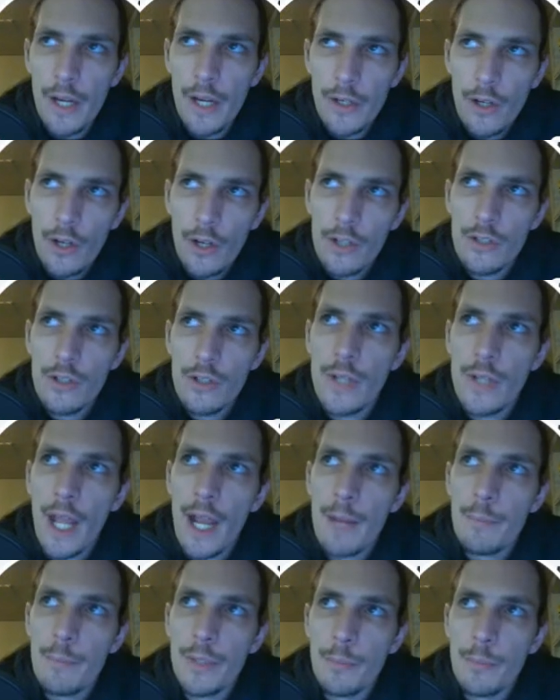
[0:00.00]
could do
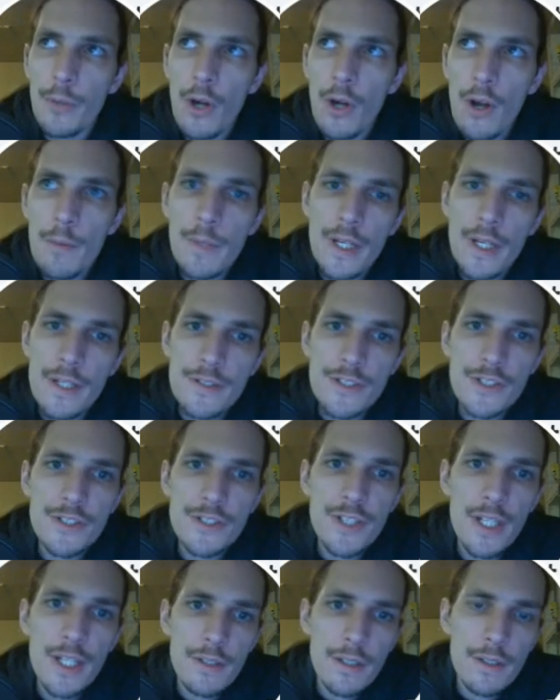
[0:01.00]
that, but the problem is
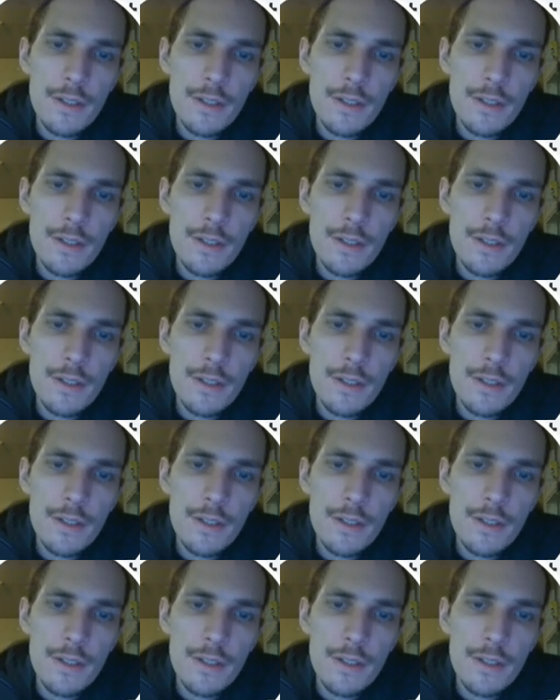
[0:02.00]
that